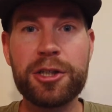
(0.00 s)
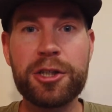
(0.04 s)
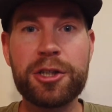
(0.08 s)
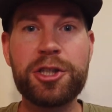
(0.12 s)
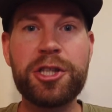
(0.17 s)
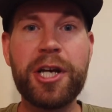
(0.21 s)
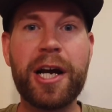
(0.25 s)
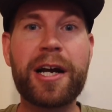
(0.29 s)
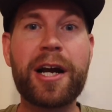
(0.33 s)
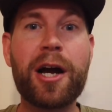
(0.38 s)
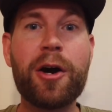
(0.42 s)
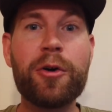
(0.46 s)

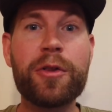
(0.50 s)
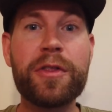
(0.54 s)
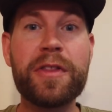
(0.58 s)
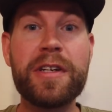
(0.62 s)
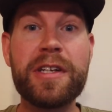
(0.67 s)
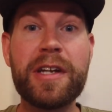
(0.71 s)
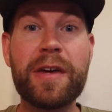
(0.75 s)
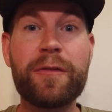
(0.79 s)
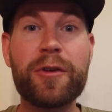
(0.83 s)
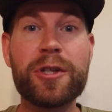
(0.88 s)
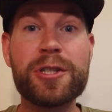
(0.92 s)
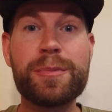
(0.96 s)
Check out the
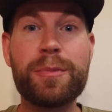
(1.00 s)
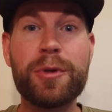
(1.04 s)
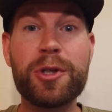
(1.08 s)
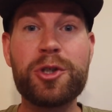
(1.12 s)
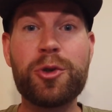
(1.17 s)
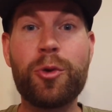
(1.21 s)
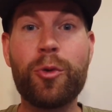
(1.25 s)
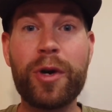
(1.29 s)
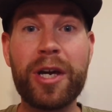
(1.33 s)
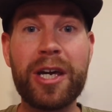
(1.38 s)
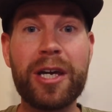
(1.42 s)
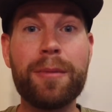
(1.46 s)
difference
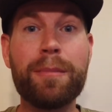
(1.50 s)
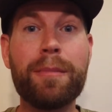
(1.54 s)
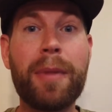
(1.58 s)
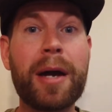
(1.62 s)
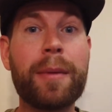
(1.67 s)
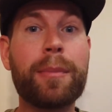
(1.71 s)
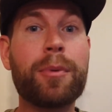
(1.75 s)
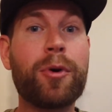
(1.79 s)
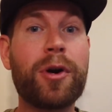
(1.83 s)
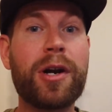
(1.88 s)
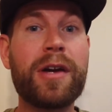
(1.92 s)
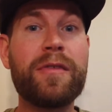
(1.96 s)
between my
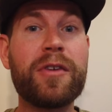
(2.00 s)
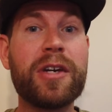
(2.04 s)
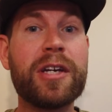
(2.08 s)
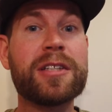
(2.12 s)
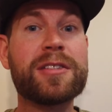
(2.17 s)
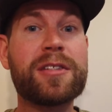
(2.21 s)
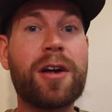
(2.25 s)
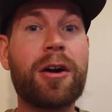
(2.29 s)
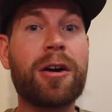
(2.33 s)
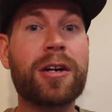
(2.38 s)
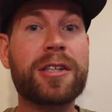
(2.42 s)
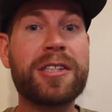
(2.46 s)

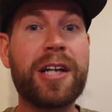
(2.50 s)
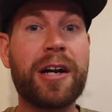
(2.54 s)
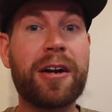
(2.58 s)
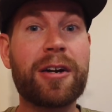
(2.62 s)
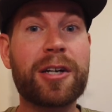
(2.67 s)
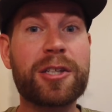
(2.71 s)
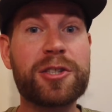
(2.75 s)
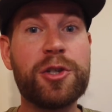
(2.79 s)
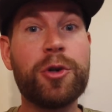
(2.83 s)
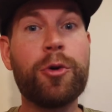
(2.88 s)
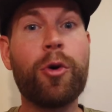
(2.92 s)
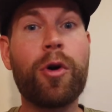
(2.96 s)
previous
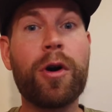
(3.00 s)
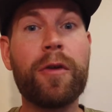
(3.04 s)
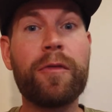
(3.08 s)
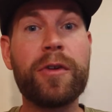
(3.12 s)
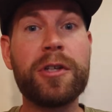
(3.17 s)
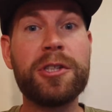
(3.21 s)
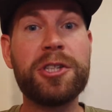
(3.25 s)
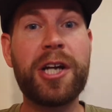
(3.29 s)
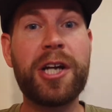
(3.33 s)
Arc'teryx Norvin